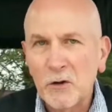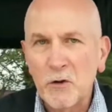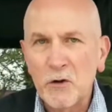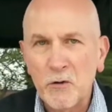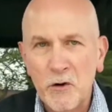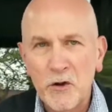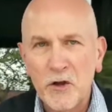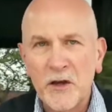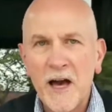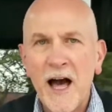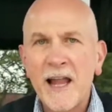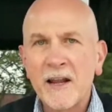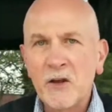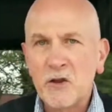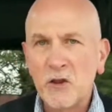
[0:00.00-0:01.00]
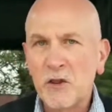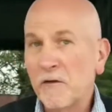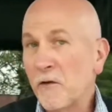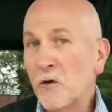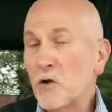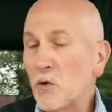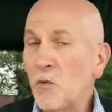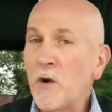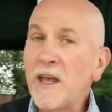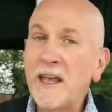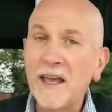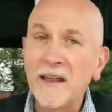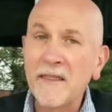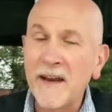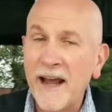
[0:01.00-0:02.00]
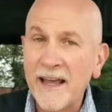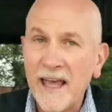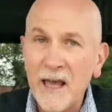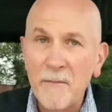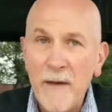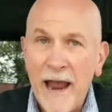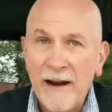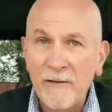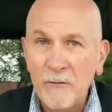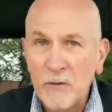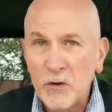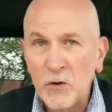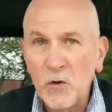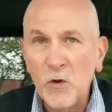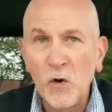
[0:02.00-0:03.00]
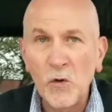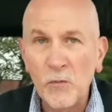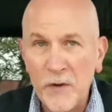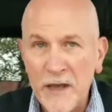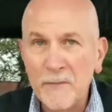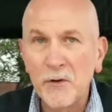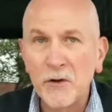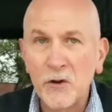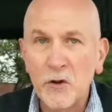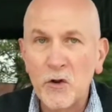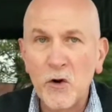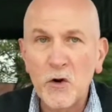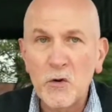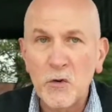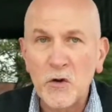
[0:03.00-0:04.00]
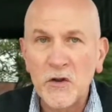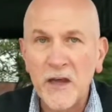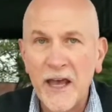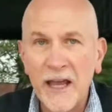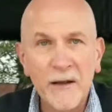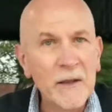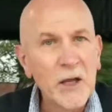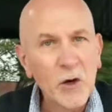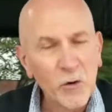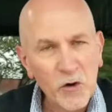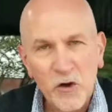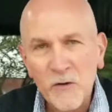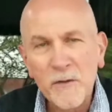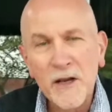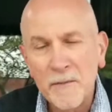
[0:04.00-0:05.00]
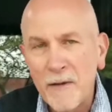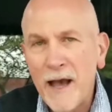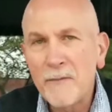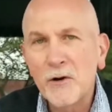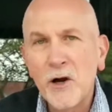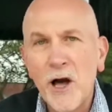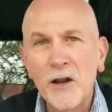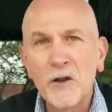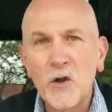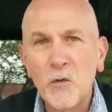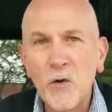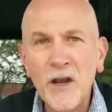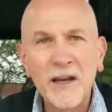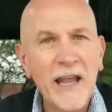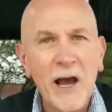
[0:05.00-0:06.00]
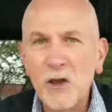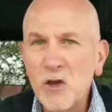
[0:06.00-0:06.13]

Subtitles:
Louis Christian College, and the first weekend that I came back from school, people at the church were saying, "Well, you've been in Bible college a week now.